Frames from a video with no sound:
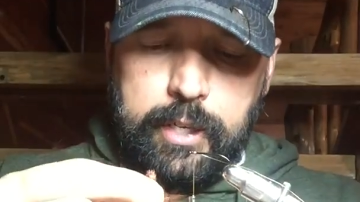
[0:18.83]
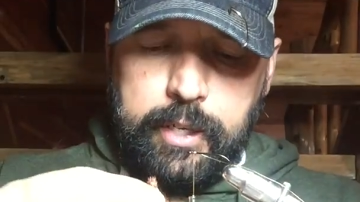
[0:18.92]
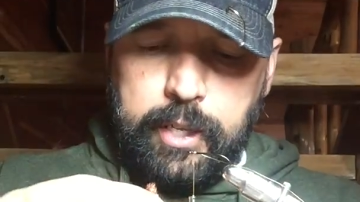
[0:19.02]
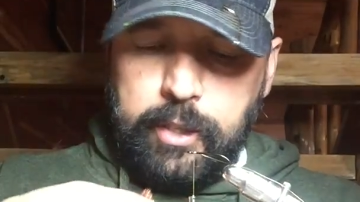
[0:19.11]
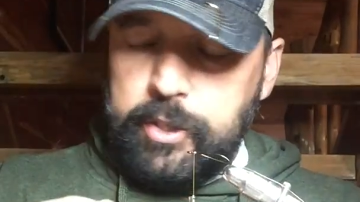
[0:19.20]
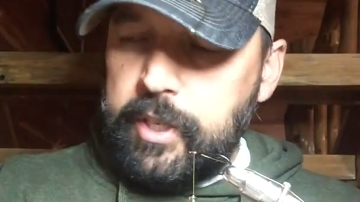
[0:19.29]

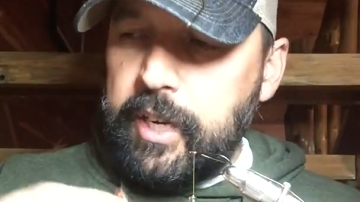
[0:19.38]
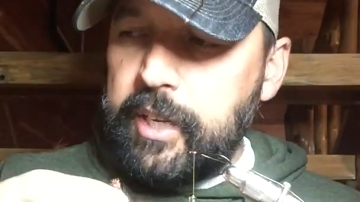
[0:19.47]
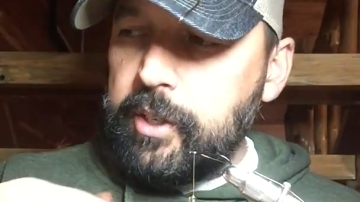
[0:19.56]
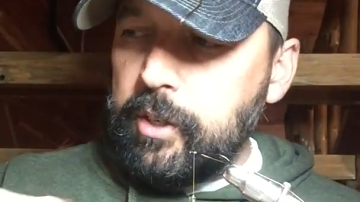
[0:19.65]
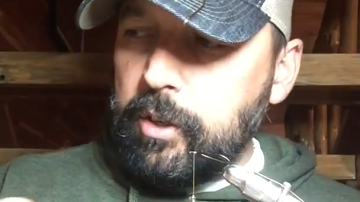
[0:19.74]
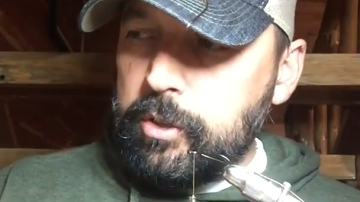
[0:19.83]
color today.
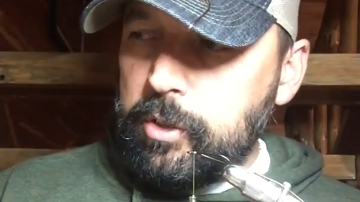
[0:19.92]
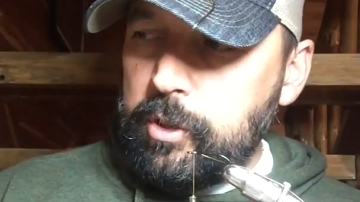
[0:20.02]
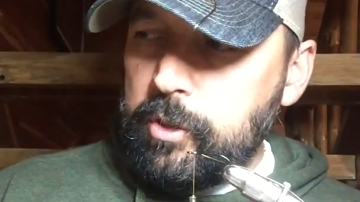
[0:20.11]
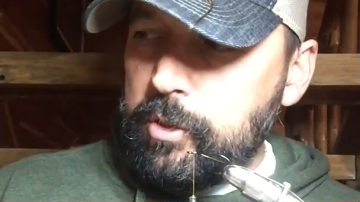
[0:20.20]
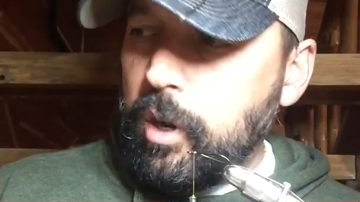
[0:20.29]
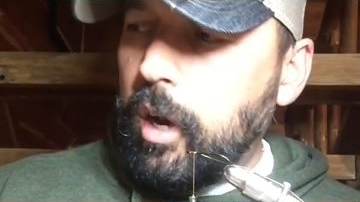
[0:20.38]
You can also
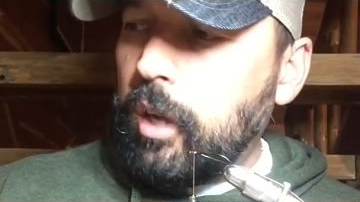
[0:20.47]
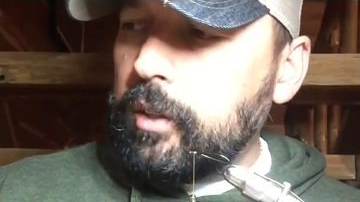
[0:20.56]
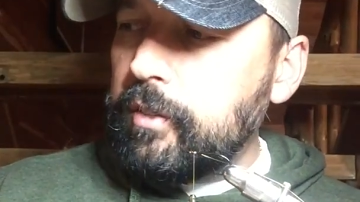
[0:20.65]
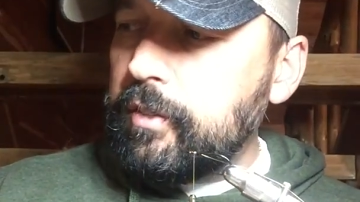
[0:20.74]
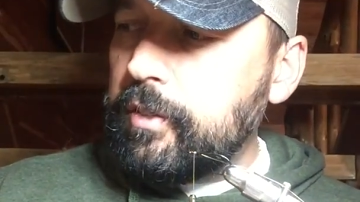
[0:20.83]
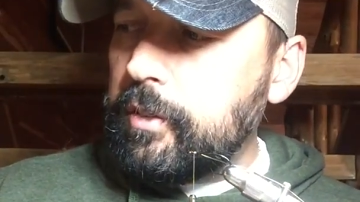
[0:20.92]
use
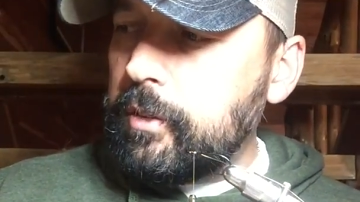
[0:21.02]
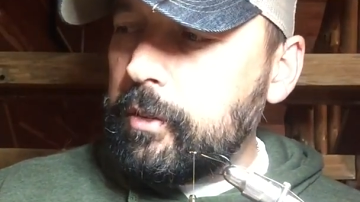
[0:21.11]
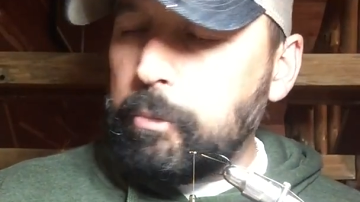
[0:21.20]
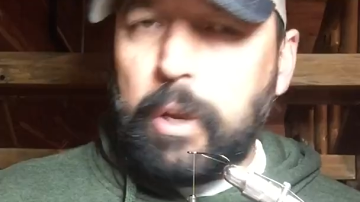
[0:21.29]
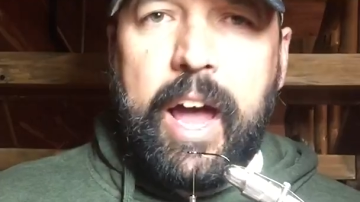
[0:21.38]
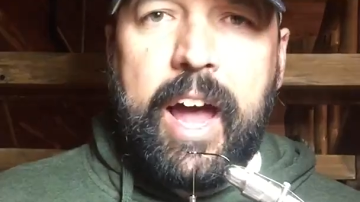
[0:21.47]
olive,
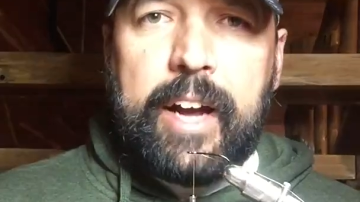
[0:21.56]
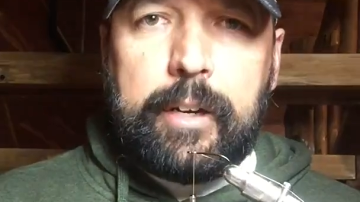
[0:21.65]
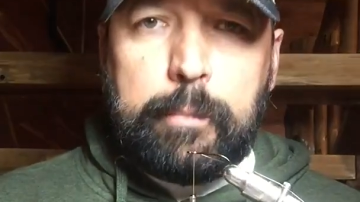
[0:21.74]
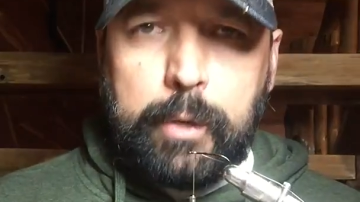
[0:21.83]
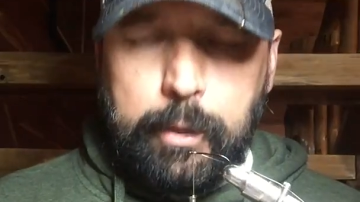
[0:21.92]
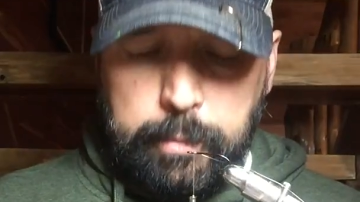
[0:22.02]

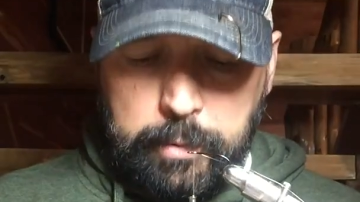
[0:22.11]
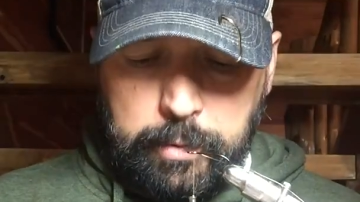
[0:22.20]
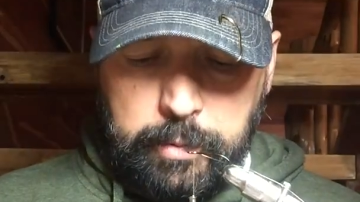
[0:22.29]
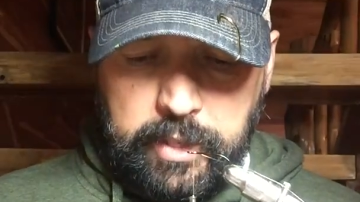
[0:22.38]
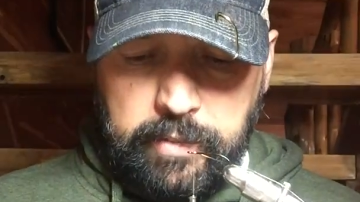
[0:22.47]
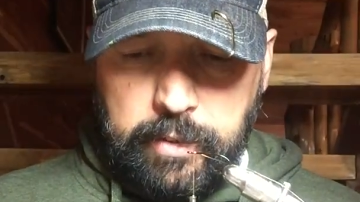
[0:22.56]
black, purple,
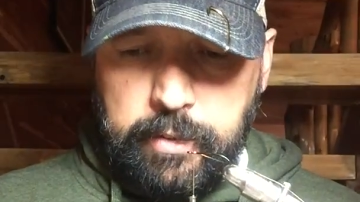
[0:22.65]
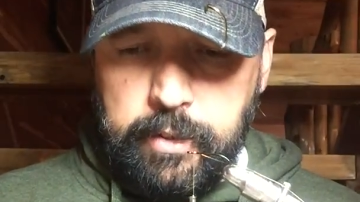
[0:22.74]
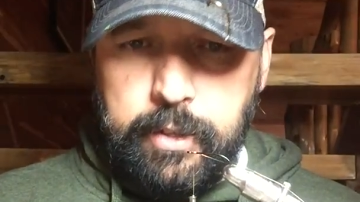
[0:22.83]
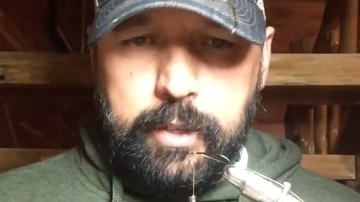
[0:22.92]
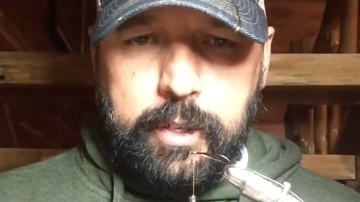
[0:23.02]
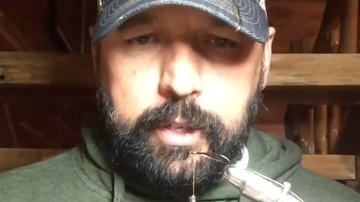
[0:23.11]
whatever
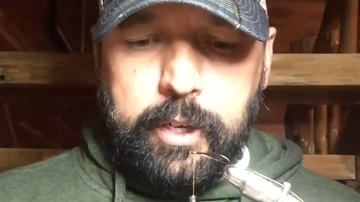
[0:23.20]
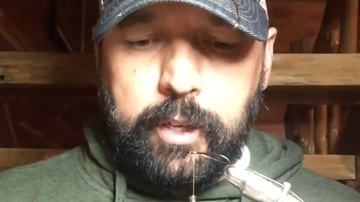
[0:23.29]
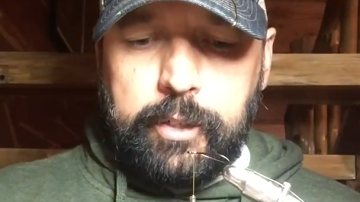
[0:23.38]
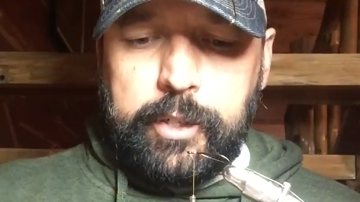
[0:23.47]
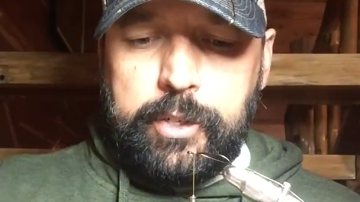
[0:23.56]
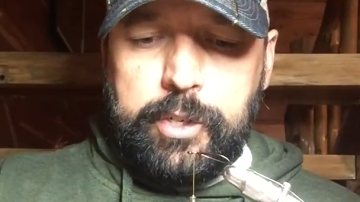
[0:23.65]

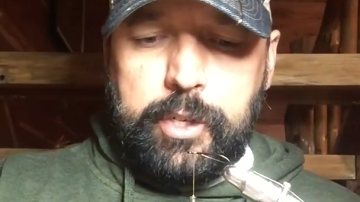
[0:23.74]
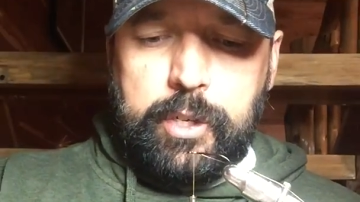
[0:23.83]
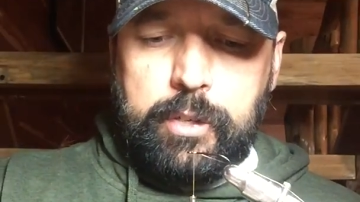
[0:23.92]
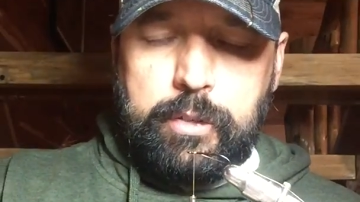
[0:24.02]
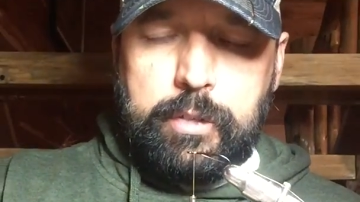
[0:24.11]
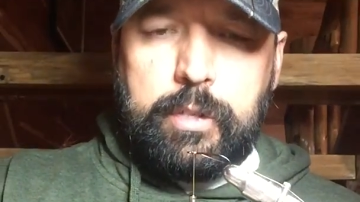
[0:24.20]
color you
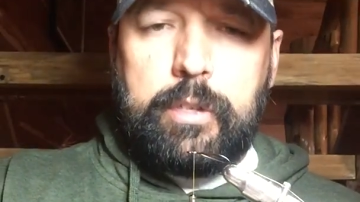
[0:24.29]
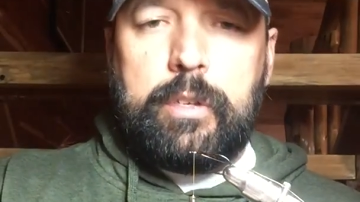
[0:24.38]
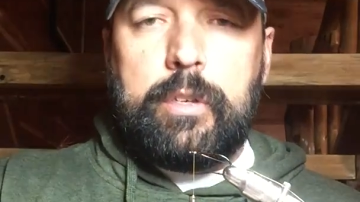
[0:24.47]
choose.